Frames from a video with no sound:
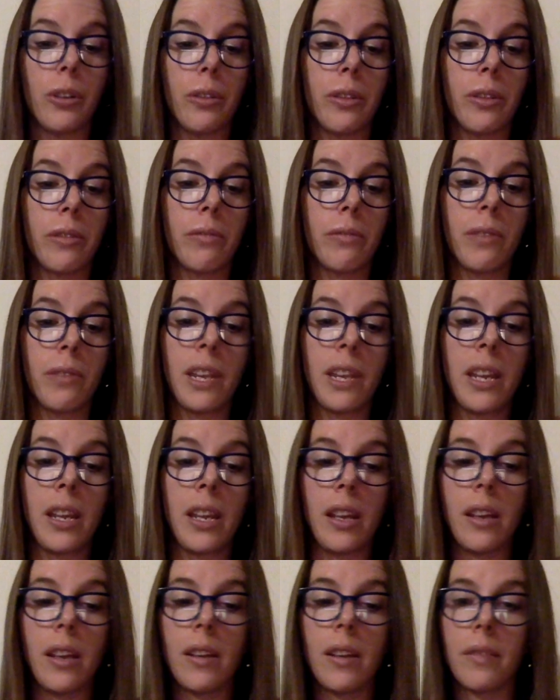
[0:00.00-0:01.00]

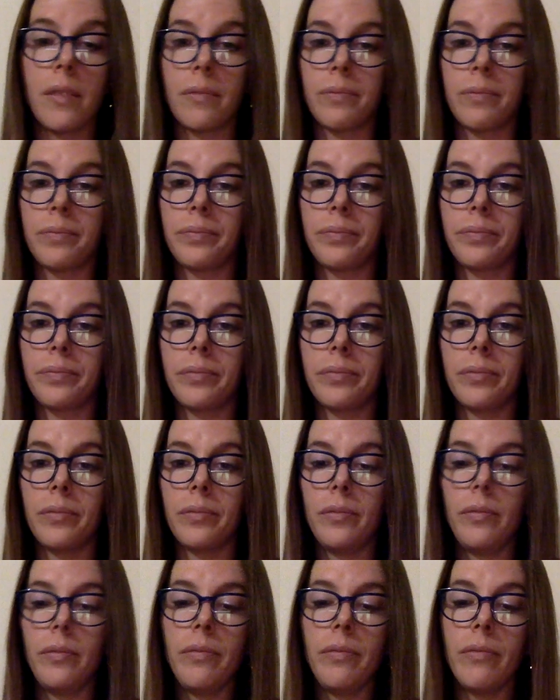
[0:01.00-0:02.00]
3
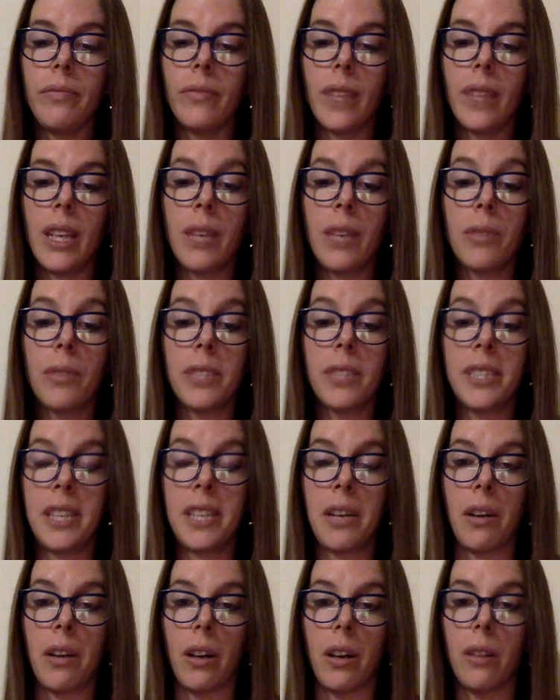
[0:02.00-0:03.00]
equals
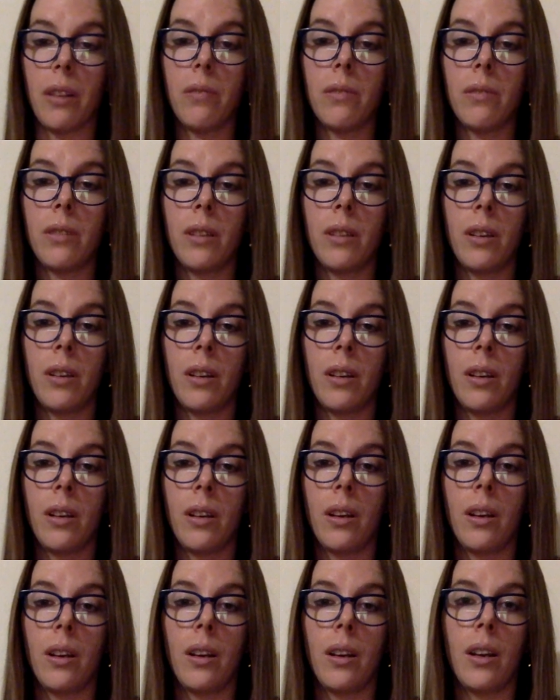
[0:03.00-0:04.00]
0,
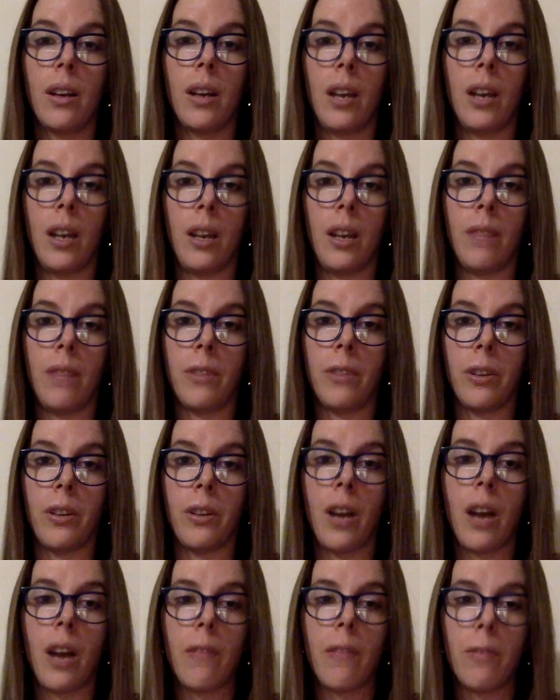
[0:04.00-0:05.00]
and if you're
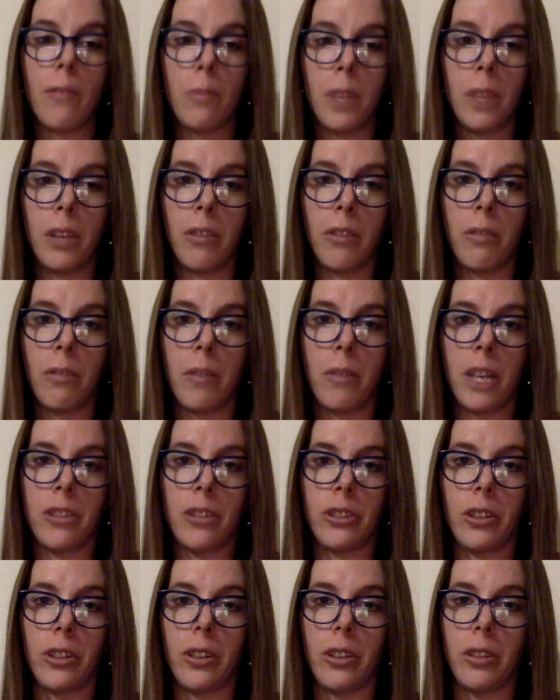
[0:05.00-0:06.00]
not familiar with
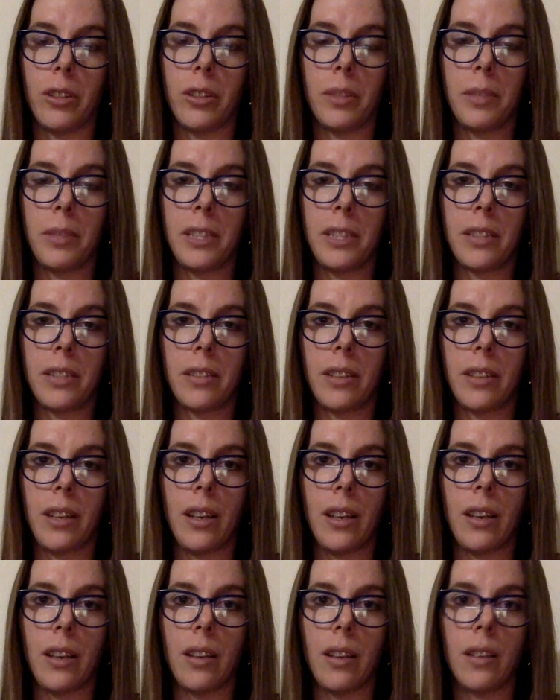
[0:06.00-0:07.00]
modulo, it's
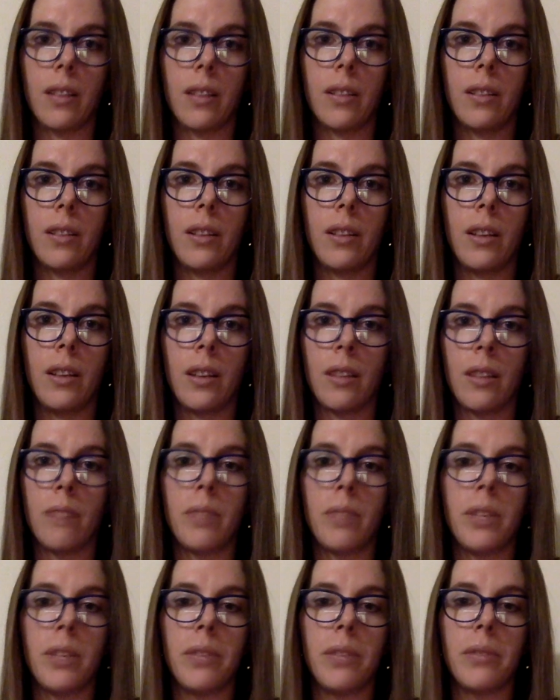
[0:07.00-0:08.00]
basically, it
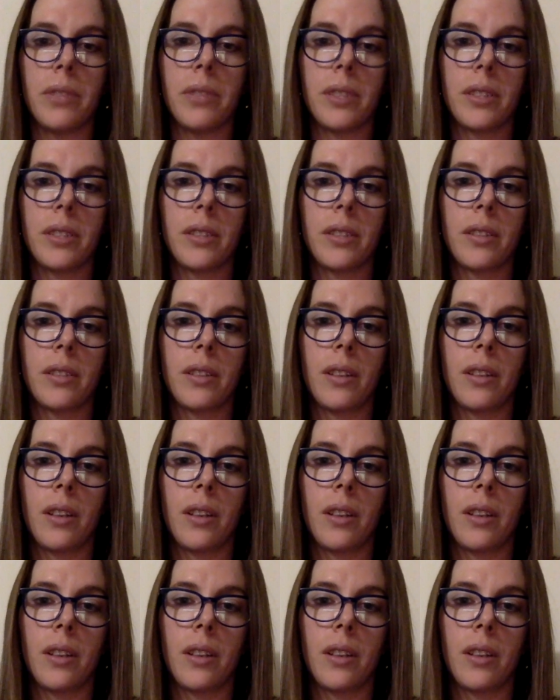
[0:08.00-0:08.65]
computes